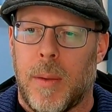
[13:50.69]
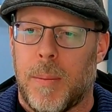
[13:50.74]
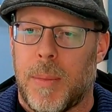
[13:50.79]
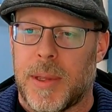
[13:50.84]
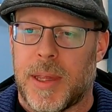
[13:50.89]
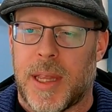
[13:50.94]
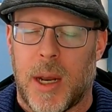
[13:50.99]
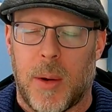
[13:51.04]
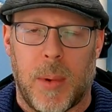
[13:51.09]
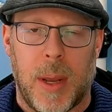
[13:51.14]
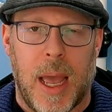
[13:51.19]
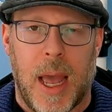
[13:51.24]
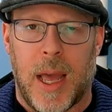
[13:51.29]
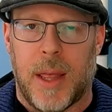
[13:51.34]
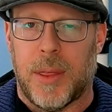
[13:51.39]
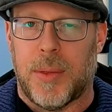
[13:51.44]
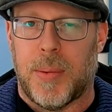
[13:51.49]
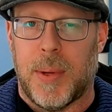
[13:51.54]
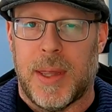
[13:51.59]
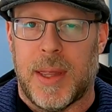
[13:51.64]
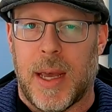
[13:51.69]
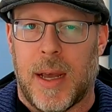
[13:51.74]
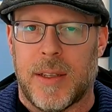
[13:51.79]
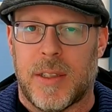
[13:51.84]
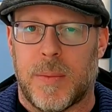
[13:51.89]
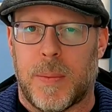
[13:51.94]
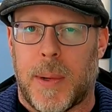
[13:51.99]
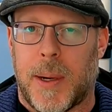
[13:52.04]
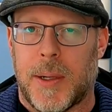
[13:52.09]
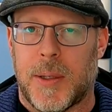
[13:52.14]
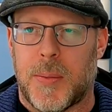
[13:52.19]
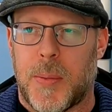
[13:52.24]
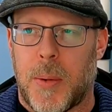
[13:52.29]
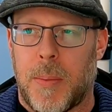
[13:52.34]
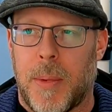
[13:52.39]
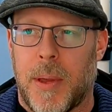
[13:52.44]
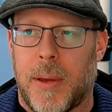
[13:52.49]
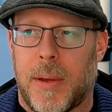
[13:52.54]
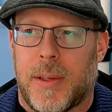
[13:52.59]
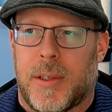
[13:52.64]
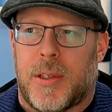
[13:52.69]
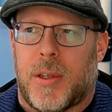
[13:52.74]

but then we add 3,000 parts per million.